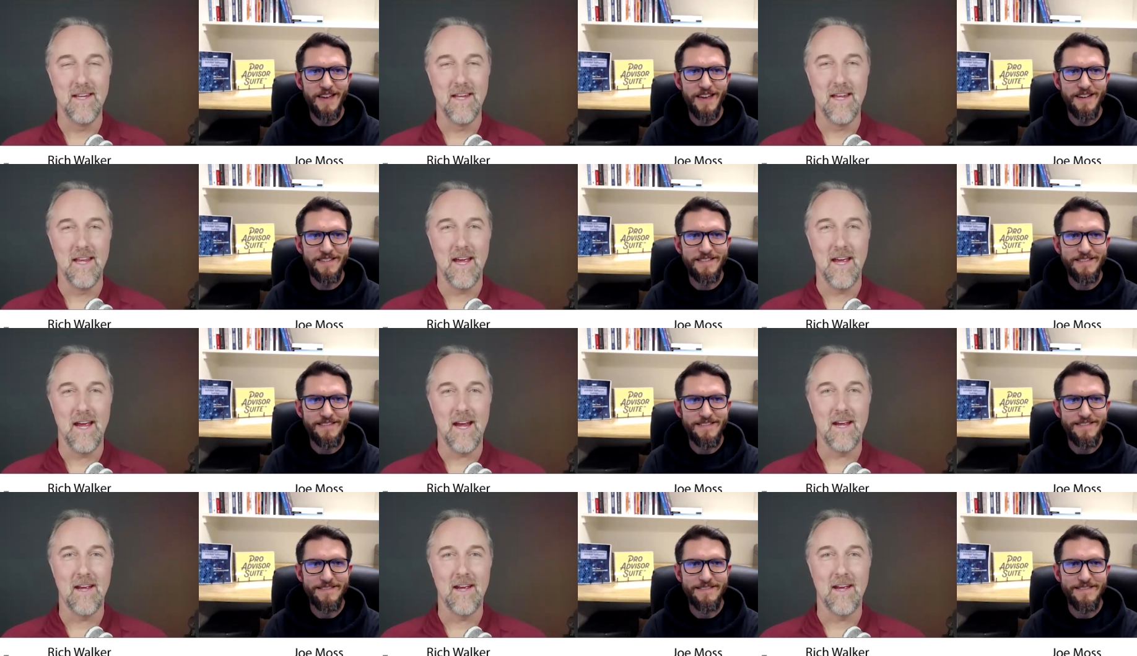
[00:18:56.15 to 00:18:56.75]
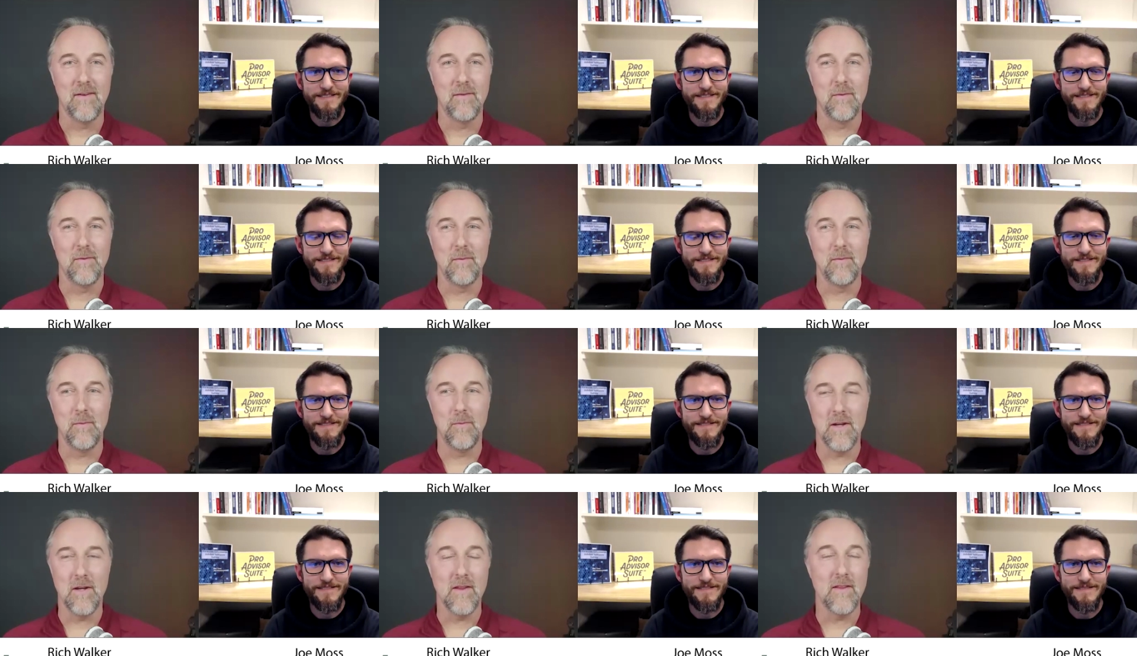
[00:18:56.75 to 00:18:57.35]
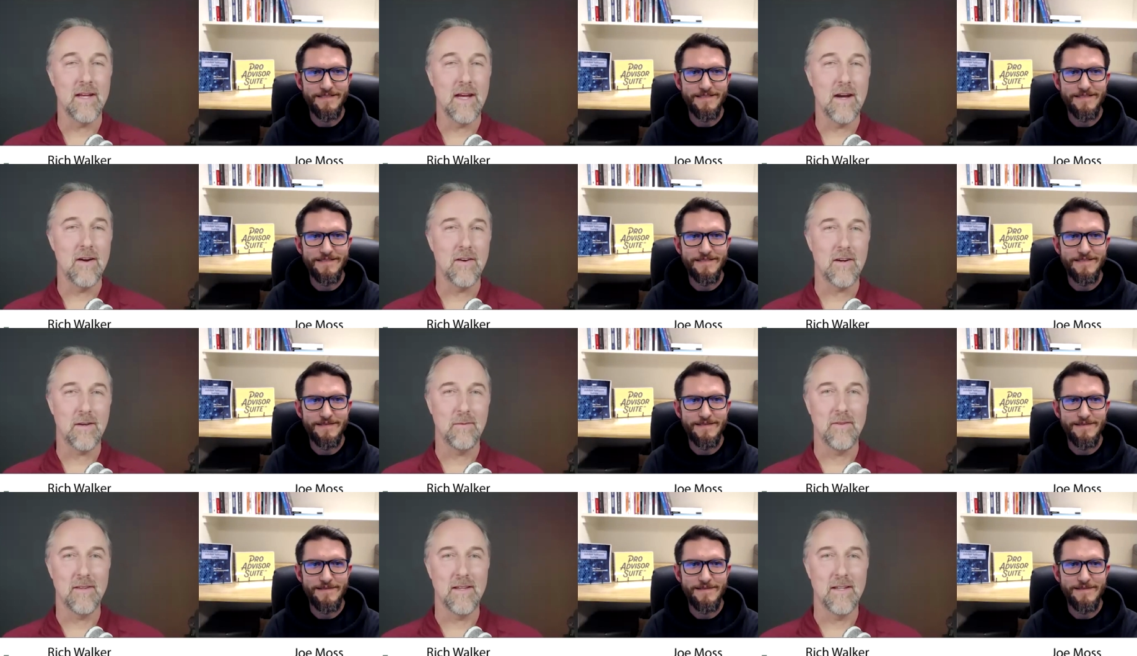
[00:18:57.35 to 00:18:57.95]
Speaker 1: Yeah. And one of the
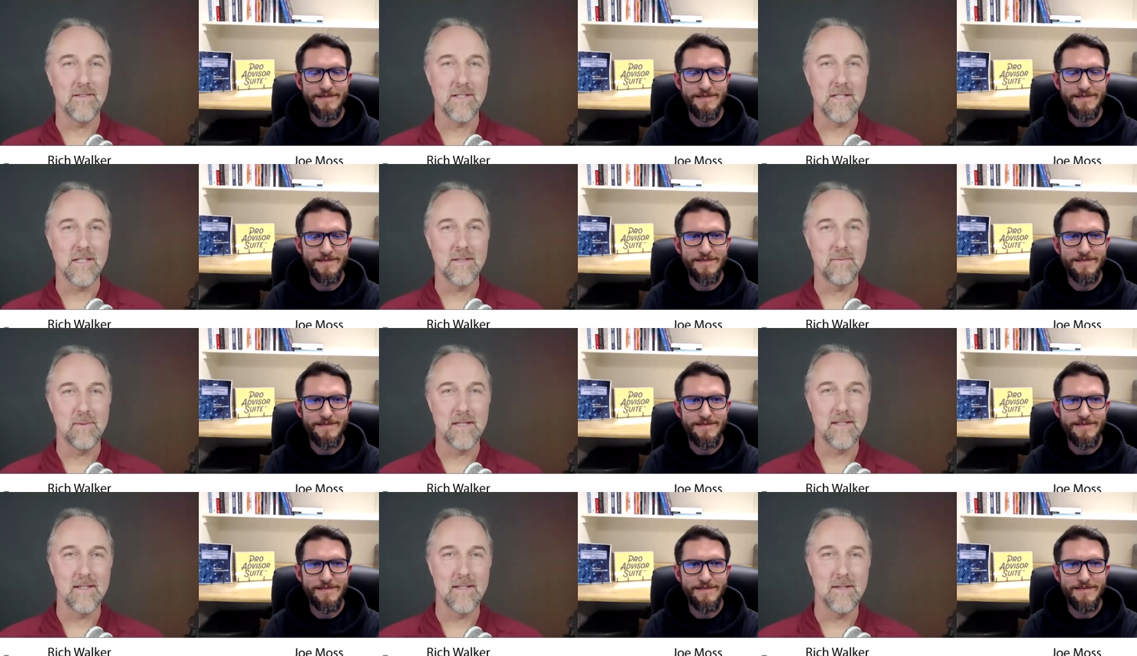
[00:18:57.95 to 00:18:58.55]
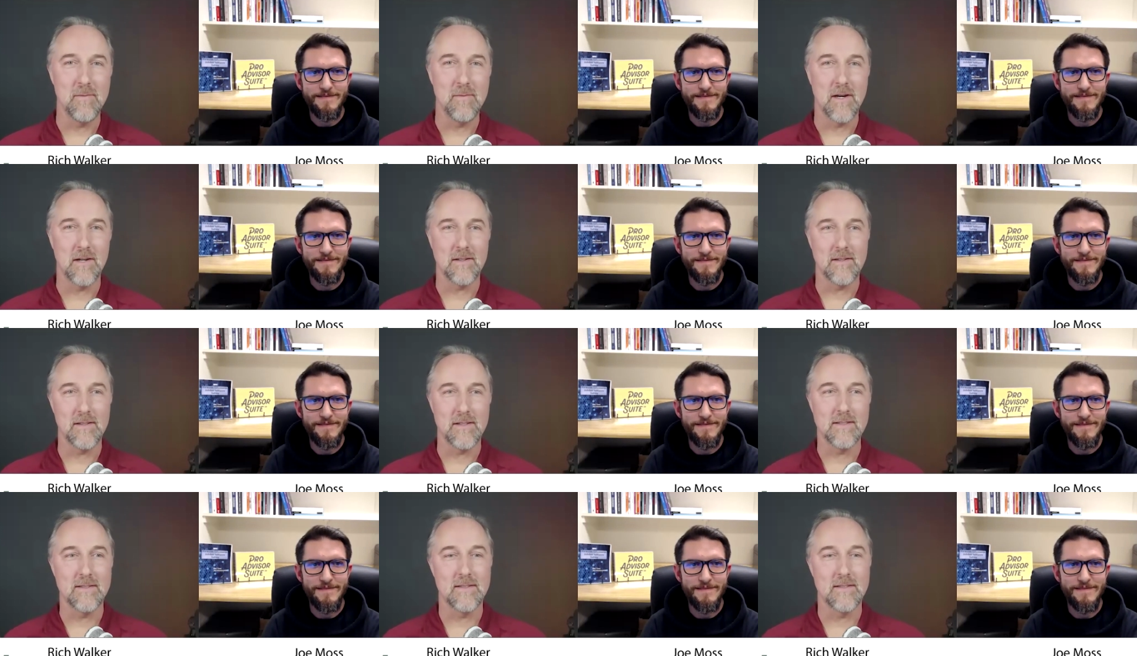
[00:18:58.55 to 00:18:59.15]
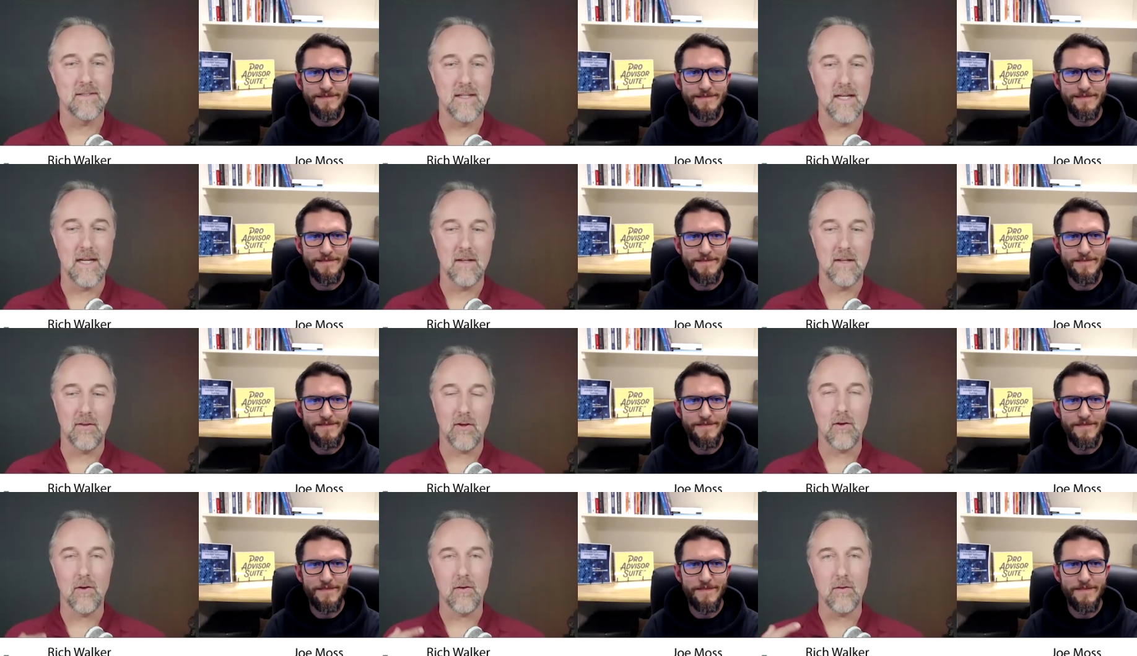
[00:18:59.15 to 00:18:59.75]
outcomes of that GPT model is
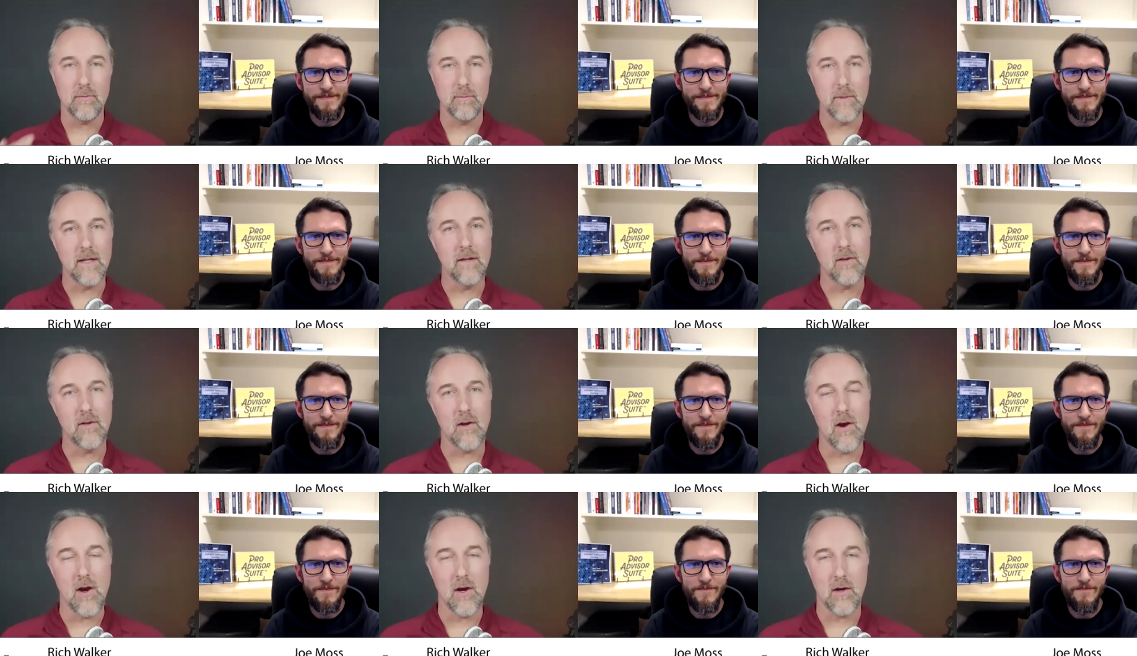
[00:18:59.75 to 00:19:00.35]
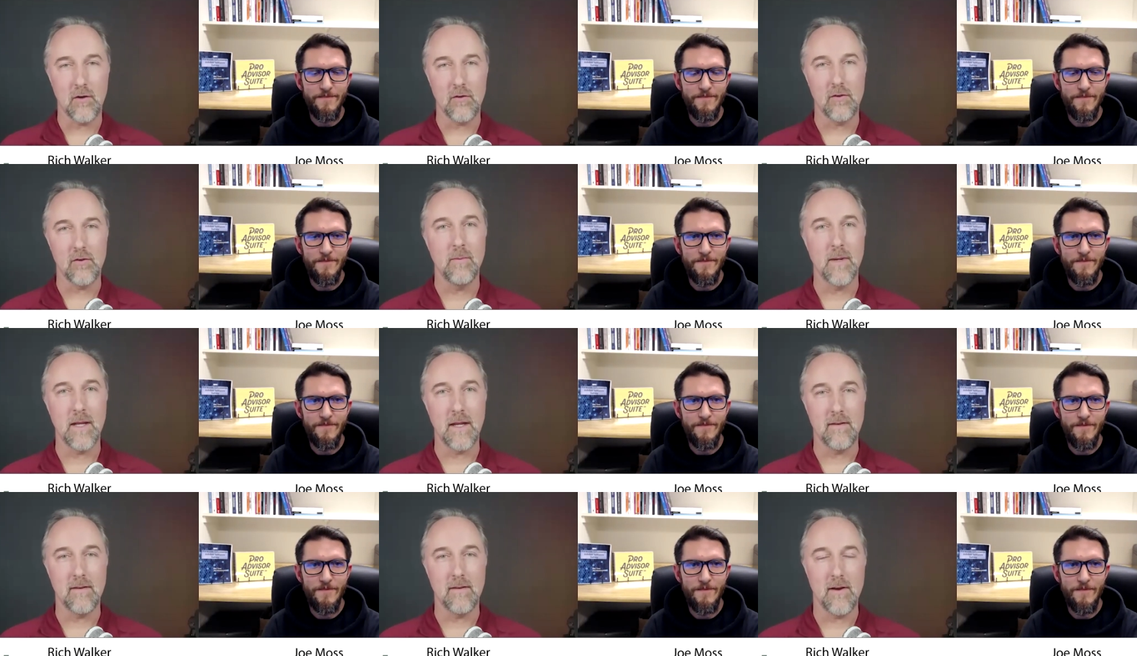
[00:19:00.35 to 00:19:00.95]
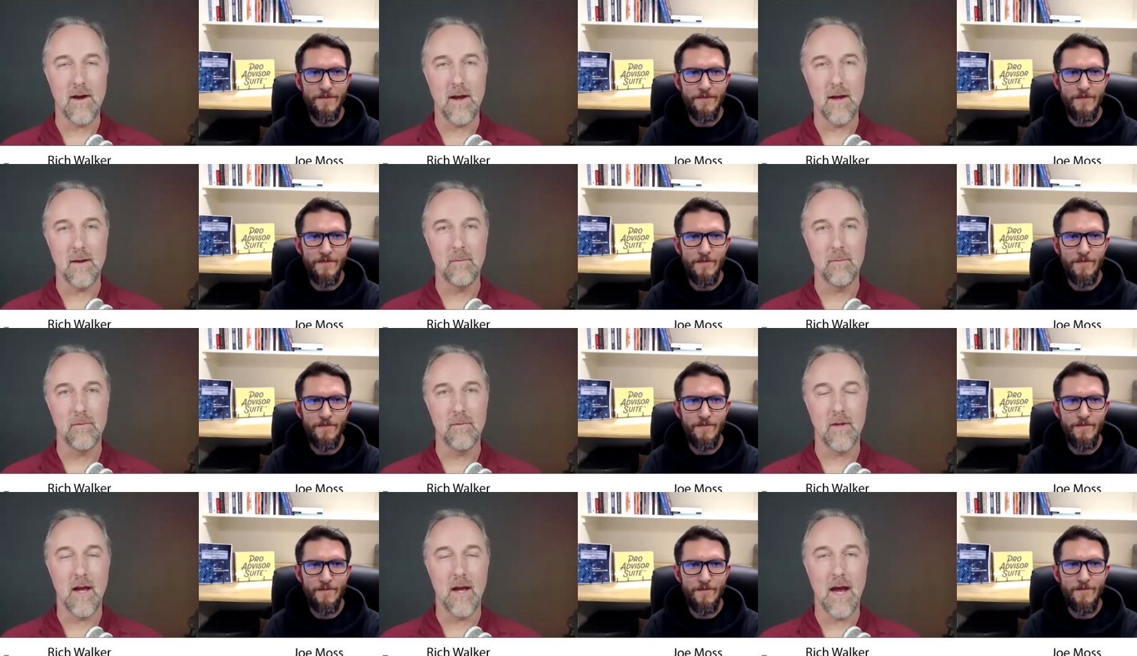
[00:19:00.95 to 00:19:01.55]
it's heard me talk so many times,